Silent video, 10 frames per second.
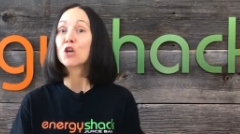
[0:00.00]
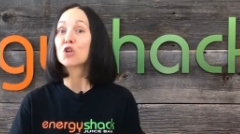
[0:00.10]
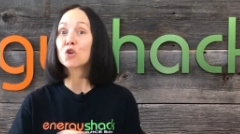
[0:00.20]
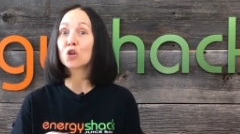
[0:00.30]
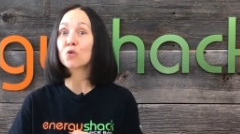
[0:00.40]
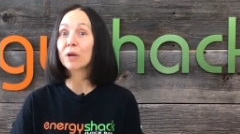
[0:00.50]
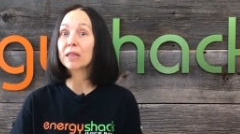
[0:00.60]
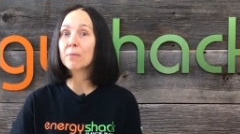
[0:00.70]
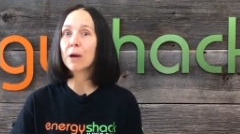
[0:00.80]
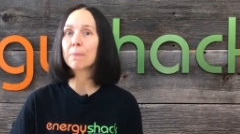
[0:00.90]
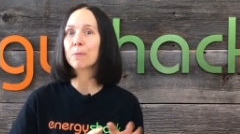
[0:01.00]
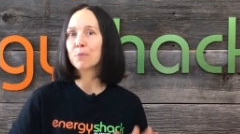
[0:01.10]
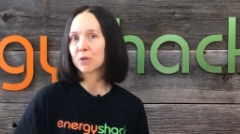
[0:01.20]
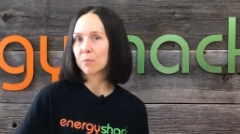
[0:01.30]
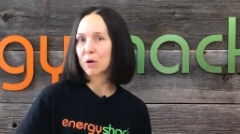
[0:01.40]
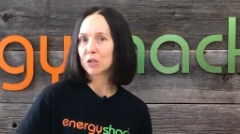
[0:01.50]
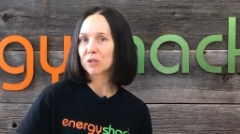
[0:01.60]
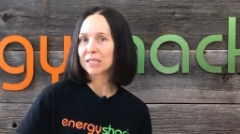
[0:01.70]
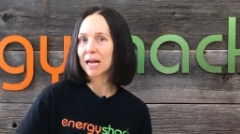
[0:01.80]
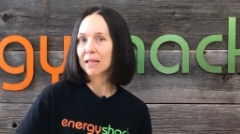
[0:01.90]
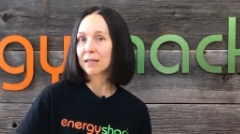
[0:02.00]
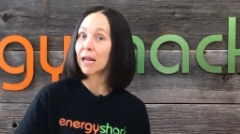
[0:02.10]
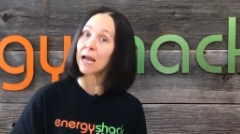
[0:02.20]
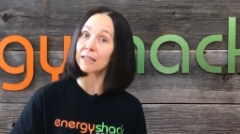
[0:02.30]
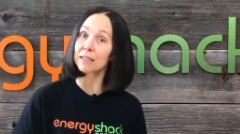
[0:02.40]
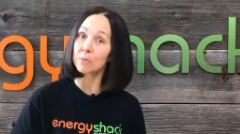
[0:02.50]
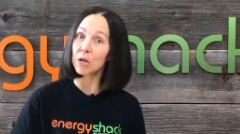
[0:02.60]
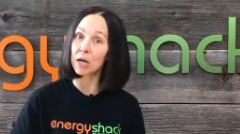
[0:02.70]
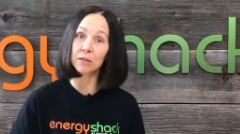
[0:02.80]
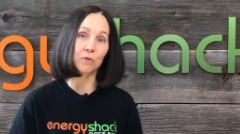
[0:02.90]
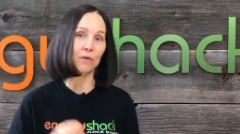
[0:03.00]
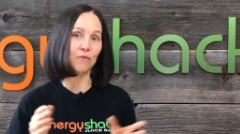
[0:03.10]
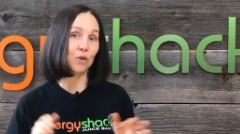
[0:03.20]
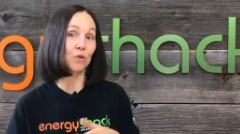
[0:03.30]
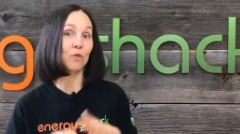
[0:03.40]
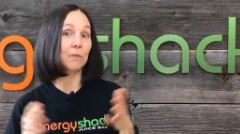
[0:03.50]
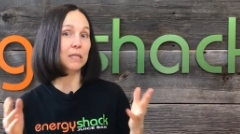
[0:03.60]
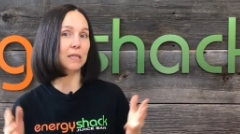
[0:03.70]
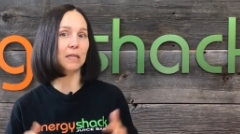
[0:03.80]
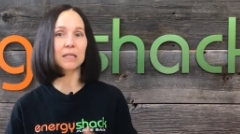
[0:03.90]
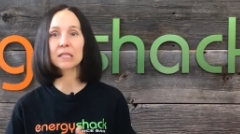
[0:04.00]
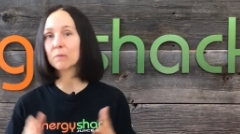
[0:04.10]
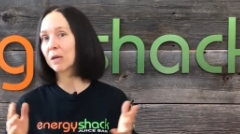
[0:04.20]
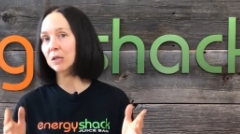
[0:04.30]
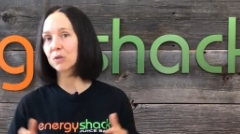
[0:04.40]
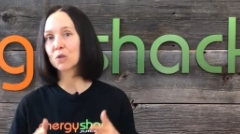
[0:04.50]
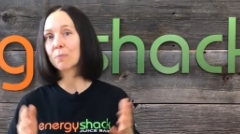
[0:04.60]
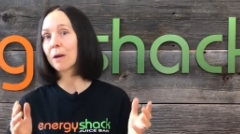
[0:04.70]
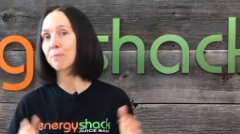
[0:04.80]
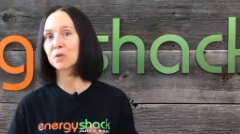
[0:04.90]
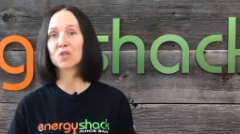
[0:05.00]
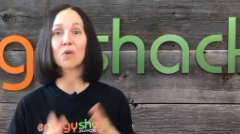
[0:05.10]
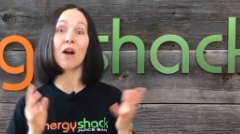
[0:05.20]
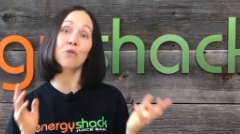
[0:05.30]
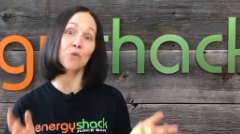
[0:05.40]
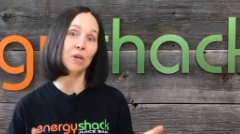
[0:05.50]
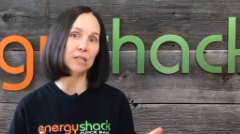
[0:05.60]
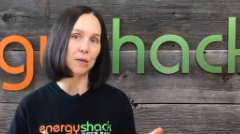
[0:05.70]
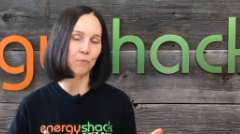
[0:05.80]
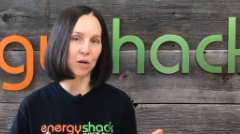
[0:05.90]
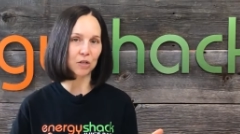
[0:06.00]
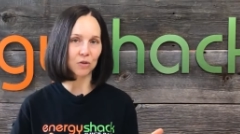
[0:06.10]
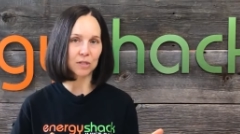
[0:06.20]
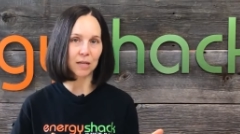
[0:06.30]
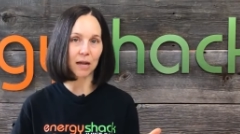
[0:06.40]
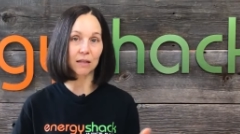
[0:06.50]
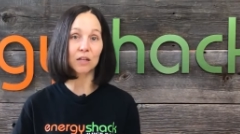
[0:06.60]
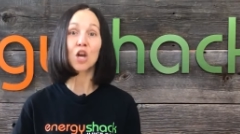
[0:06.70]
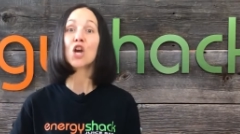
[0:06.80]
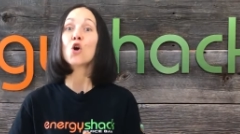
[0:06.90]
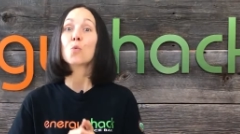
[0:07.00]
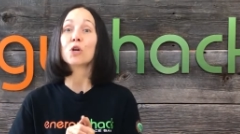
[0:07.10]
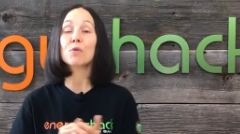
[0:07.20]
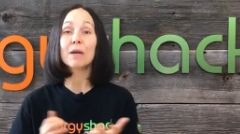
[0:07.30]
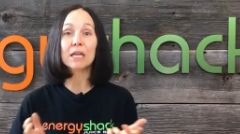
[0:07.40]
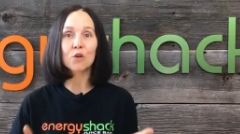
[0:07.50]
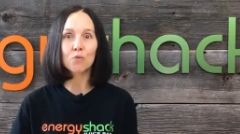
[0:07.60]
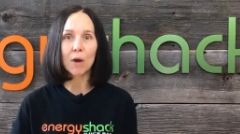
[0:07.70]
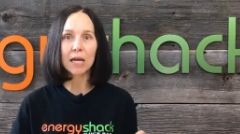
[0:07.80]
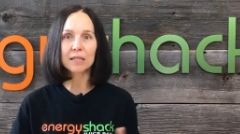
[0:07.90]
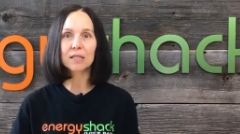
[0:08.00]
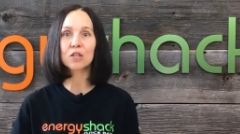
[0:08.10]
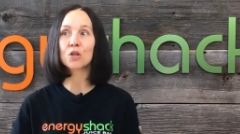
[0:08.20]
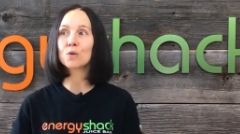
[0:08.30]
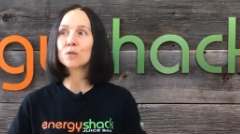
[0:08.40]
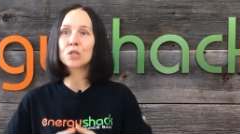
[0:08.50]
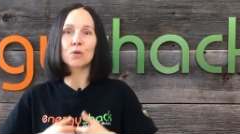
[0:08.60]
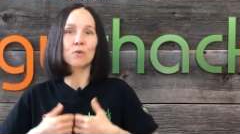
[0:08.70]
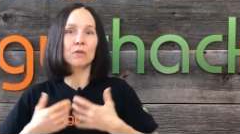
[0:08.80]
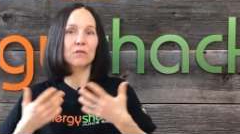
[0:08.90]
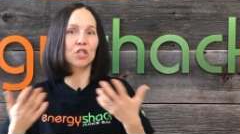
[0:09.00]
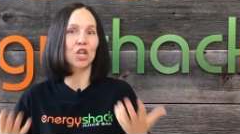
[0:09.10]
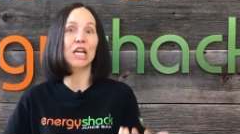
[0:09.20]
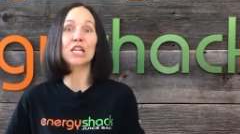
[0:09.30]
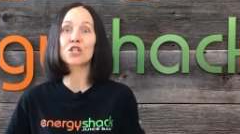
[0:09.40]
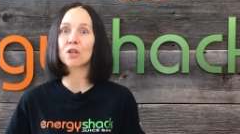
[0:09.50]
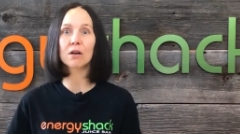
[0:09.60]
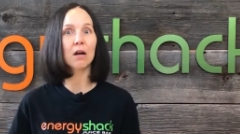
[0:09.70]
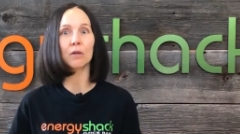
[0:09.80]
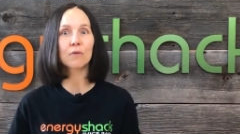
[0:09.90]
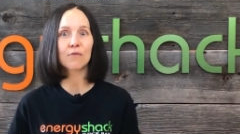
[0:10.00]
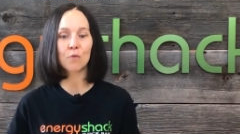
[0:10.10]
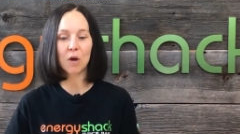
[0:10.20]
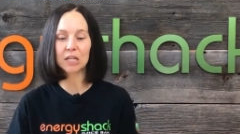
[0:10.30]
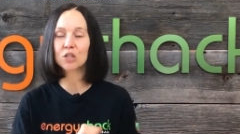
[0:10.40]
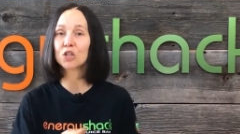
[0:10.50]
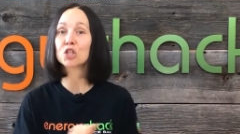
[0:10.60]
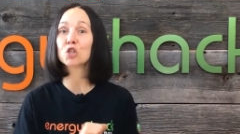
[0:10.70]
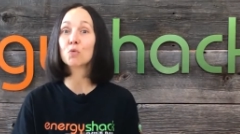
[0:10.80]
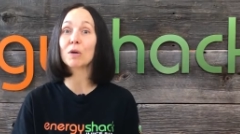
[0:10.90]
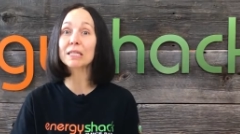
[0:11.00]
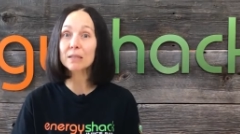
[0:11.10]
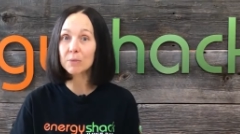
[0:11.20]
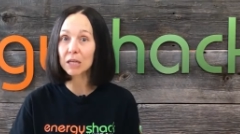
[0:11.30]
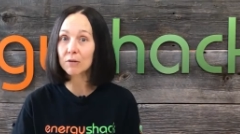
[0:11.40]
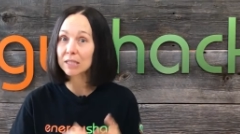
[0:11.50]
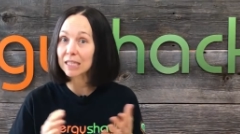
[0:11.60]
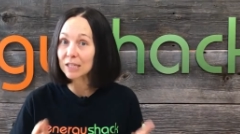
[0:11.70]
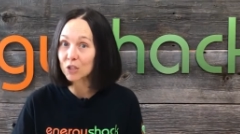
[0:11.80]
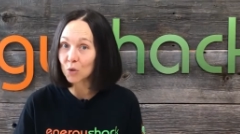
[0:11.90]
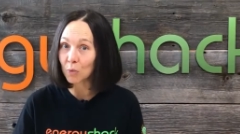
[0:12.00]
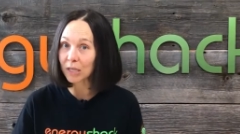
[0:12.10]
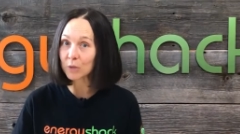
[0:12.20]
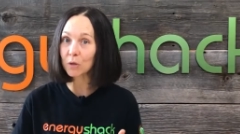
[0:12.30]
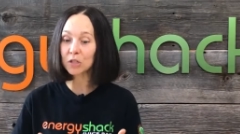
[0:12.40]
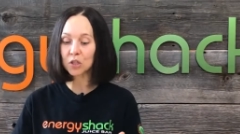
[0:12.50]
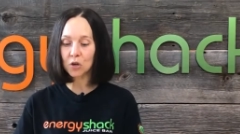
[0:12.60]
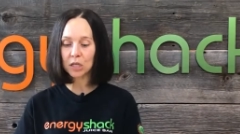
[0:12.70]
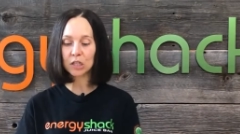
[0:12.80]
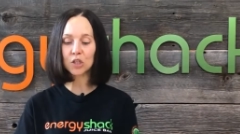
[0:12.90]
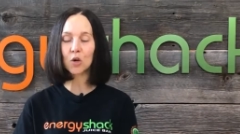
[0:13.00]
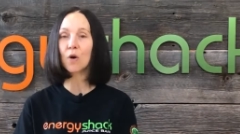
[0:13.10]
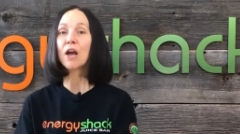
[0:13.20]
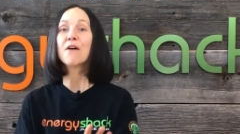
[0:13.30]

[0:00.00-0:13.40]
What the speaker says: You could grate them up and put them on your salad, add some color if you're missing any tomatoes or peppers or other things that brighten your salad. When you're making rice, and so to change the color of your rice, you can just grate some carrots into the rice while it's cooking. So